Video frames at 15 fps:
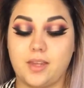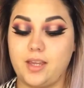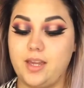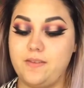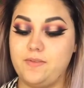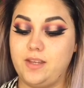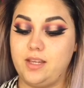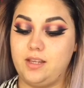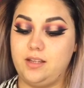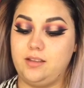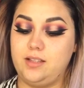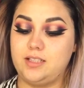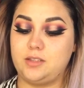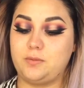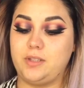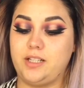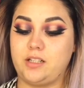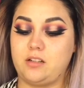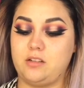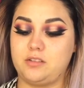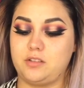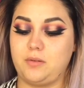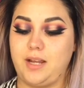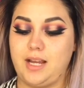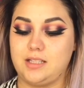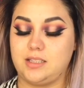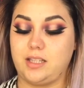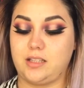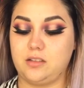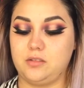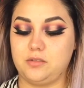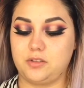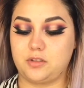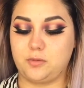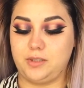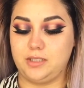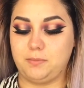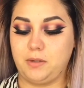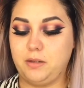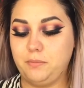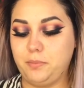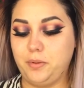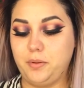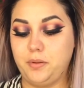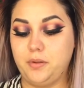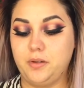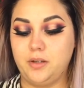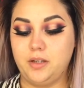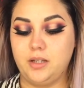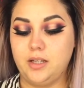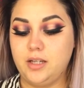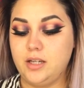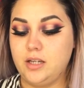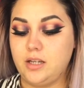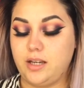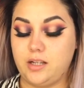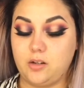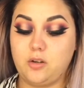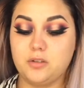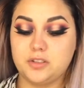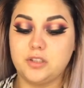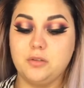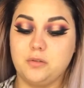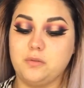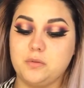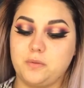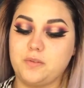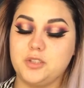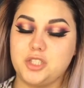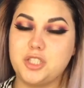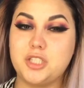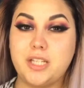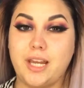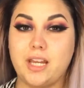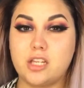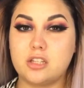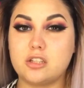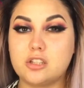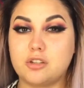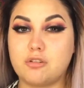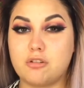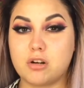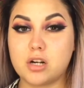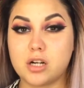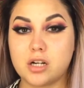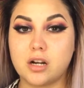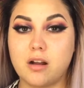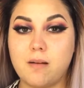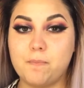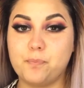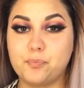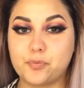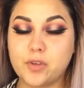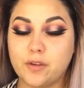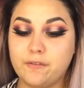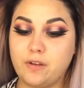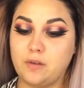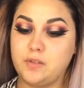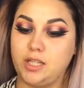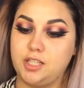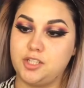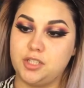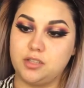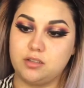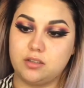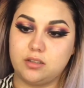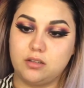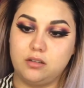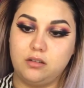And then this one here also has like a little squeeze pump. And also shake your foundations.